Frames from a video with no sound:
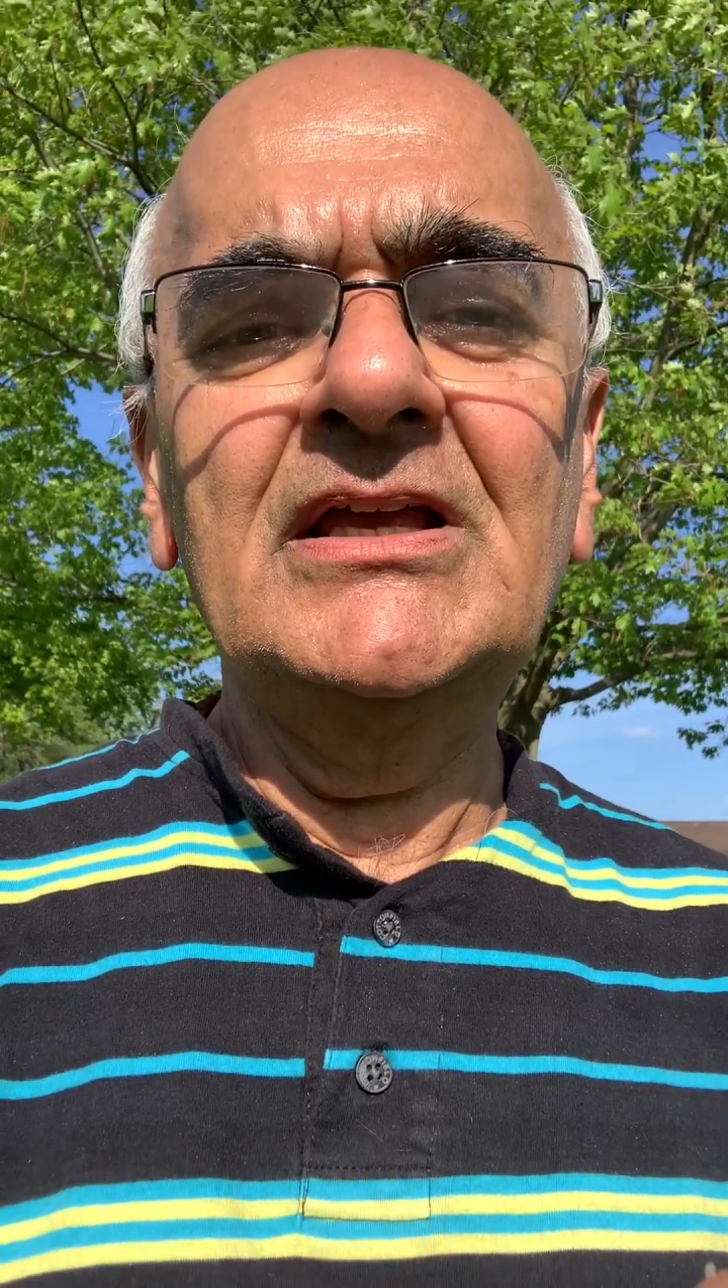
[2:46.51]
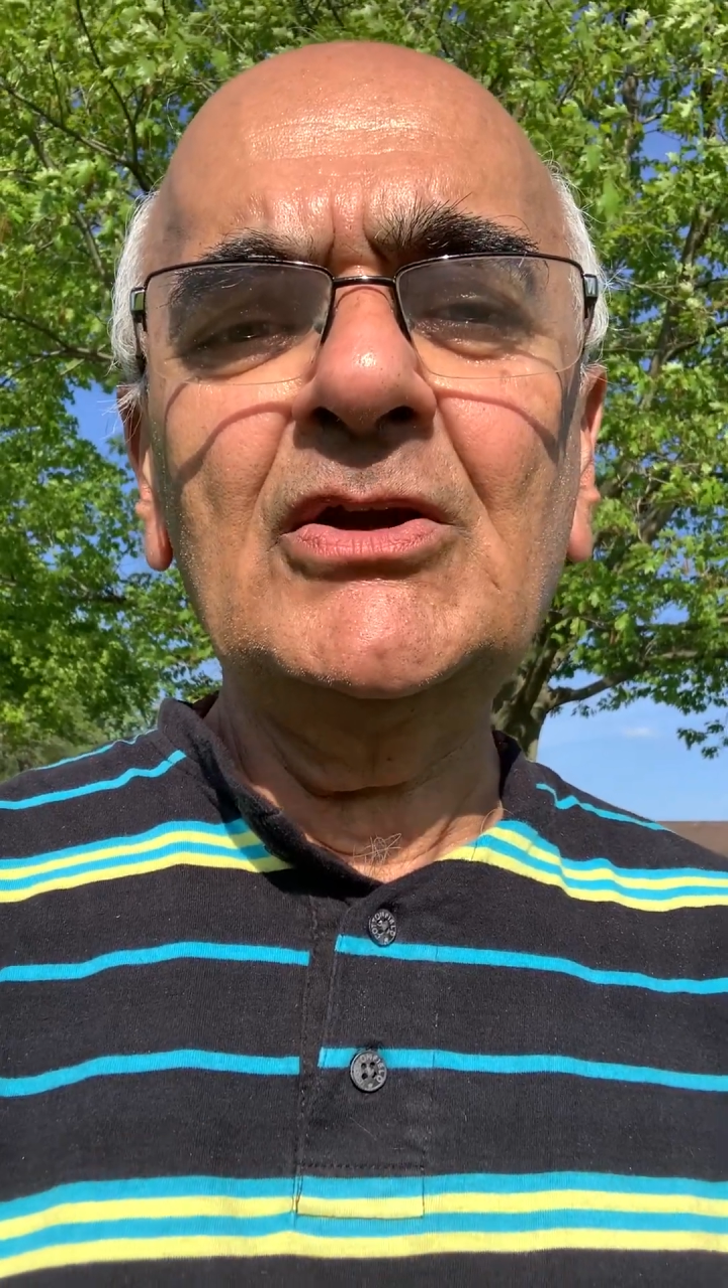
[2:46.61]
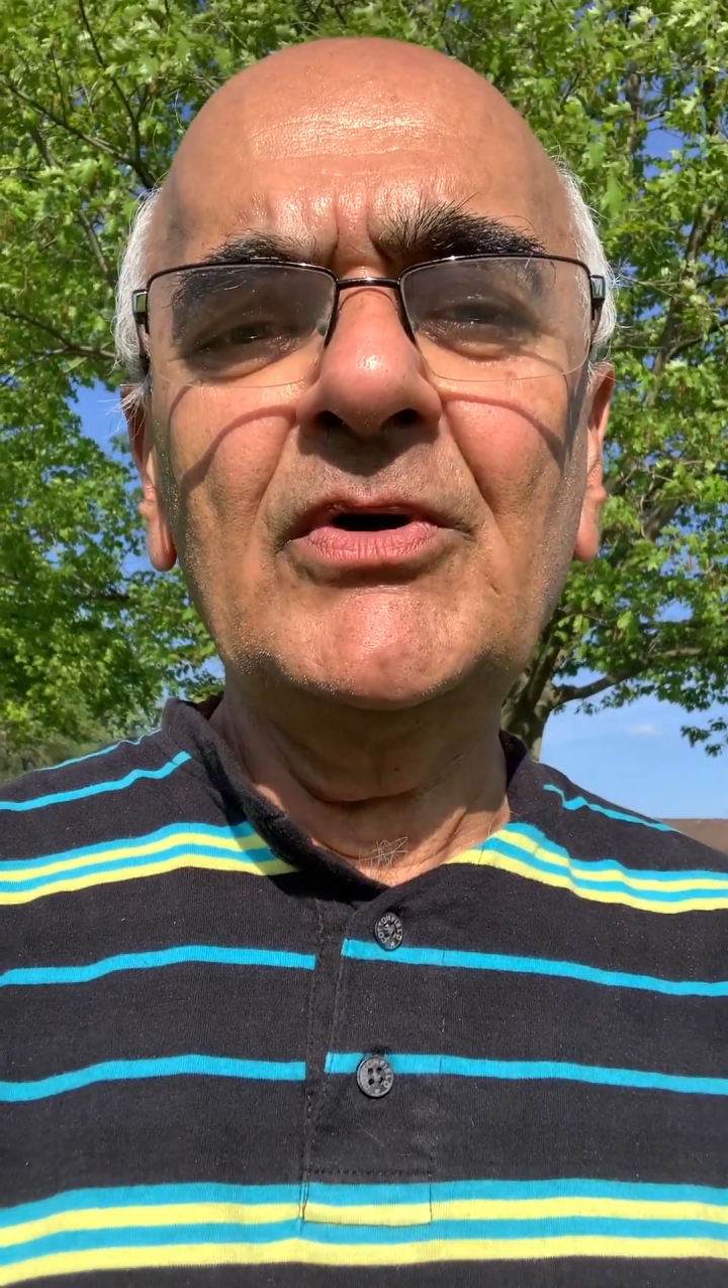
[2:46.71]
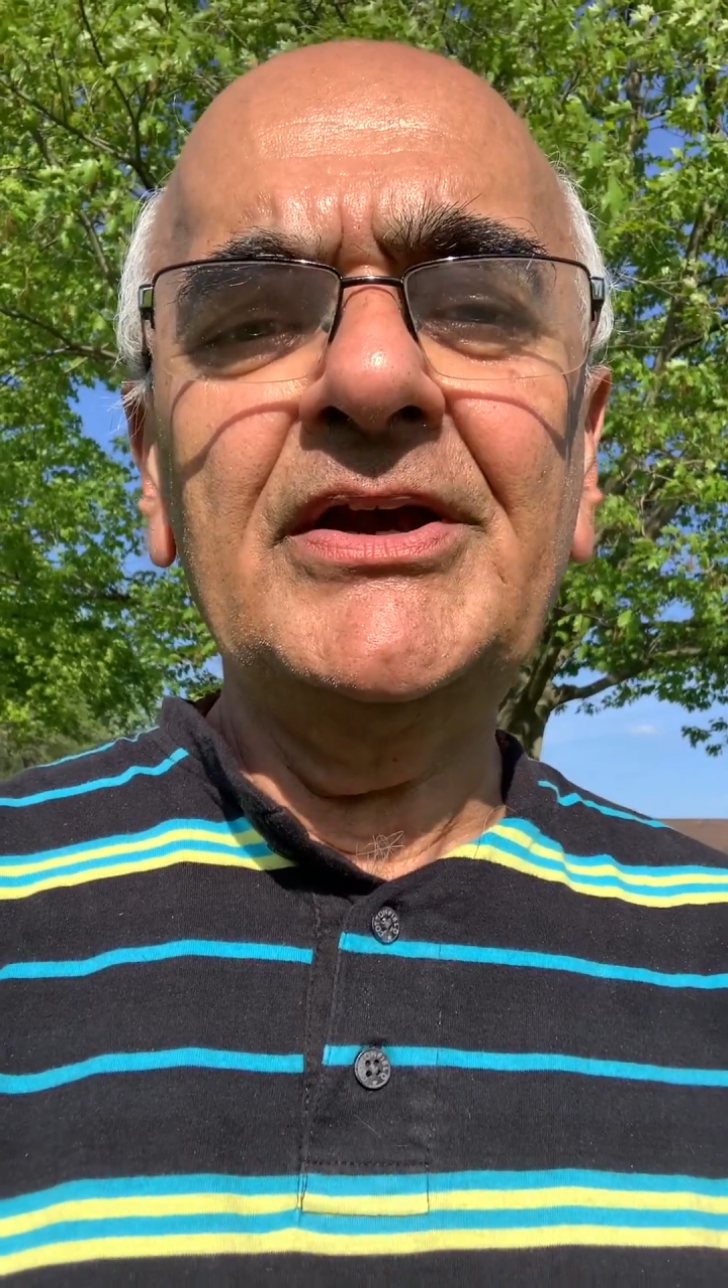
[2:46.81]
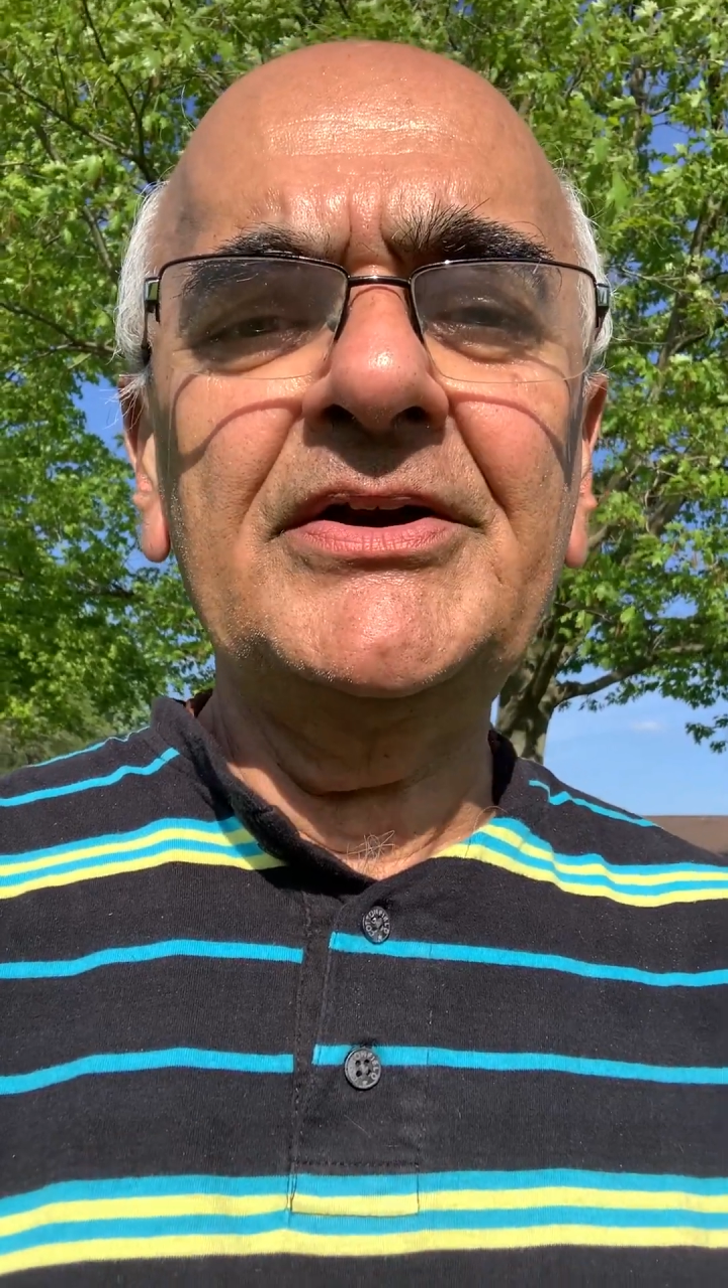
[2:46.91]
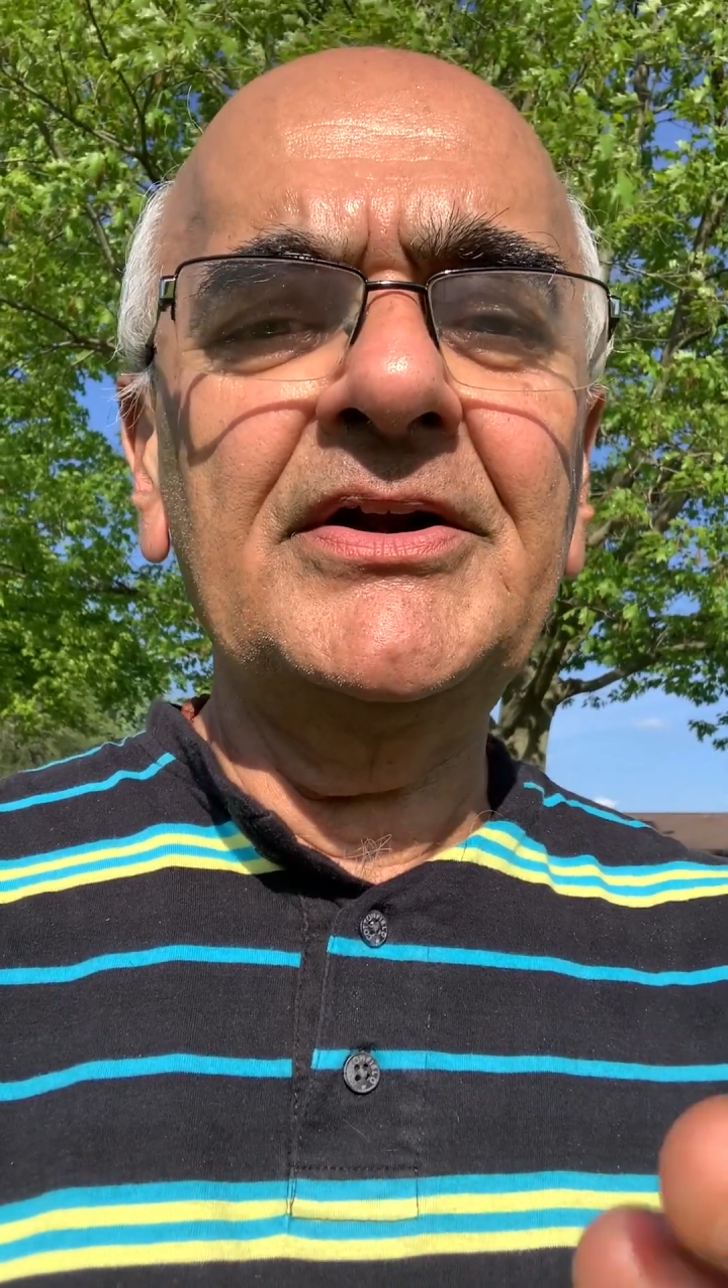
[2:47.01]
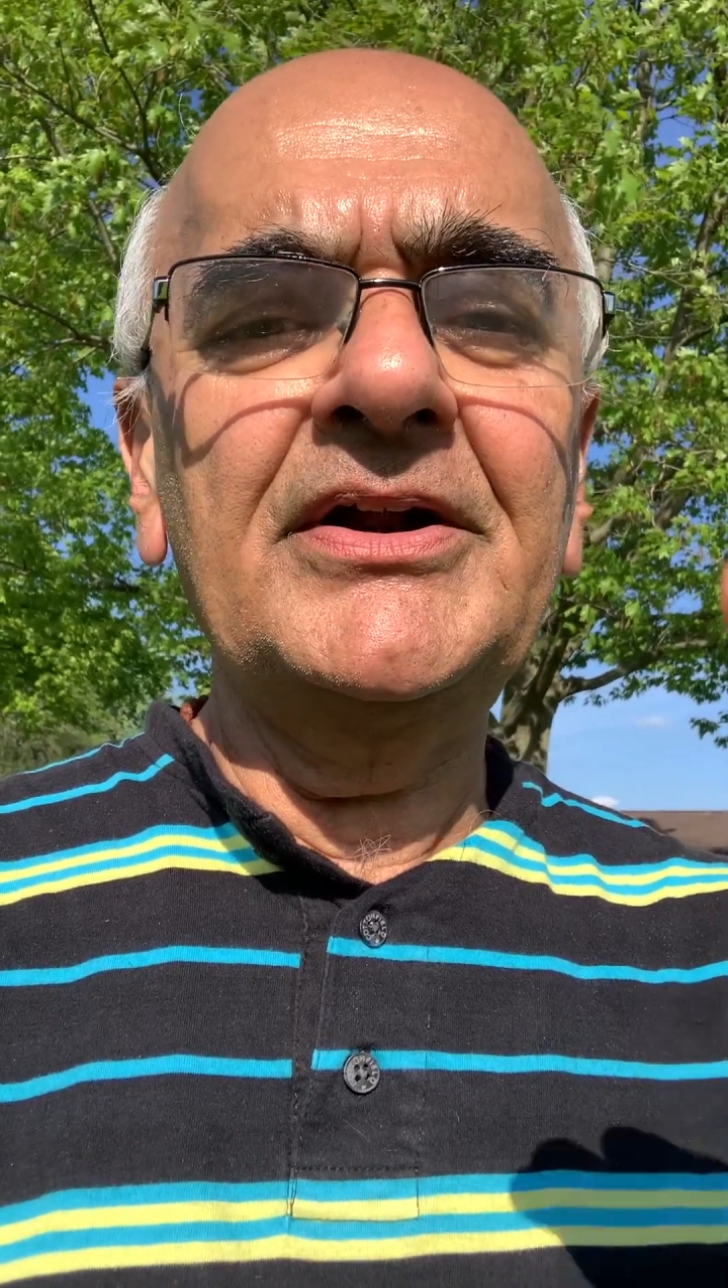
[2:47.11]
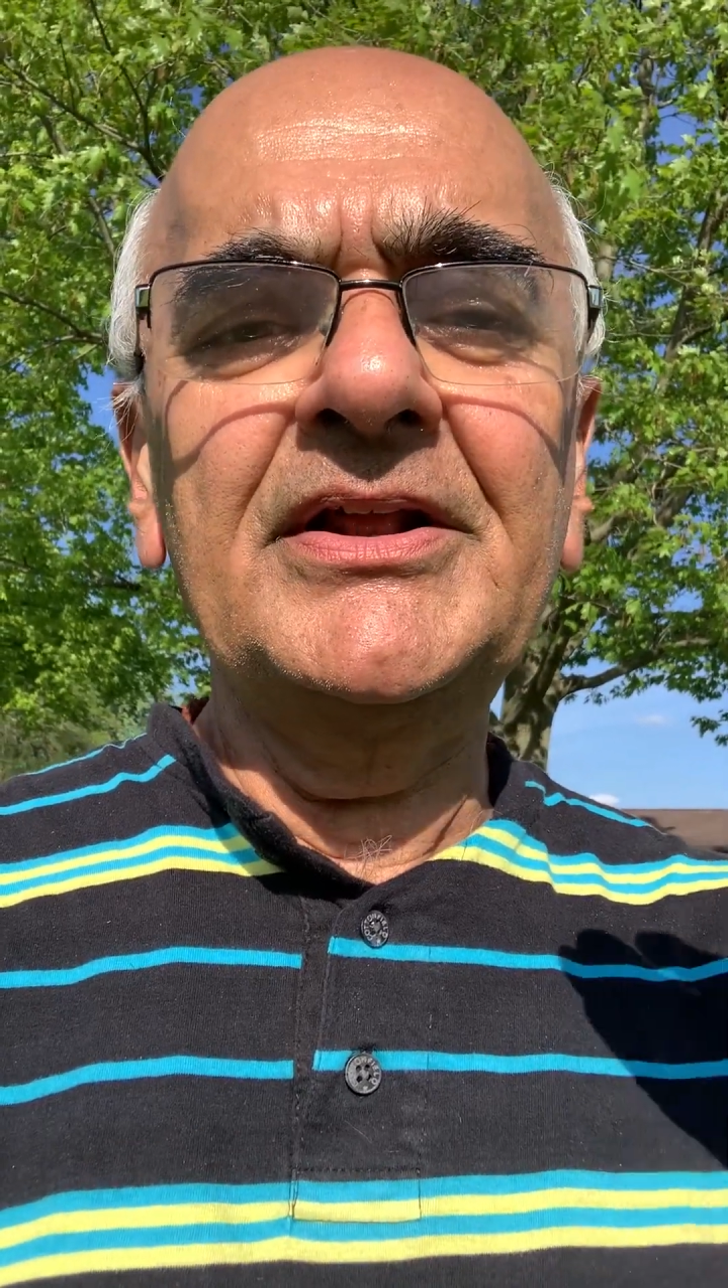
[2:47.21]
equator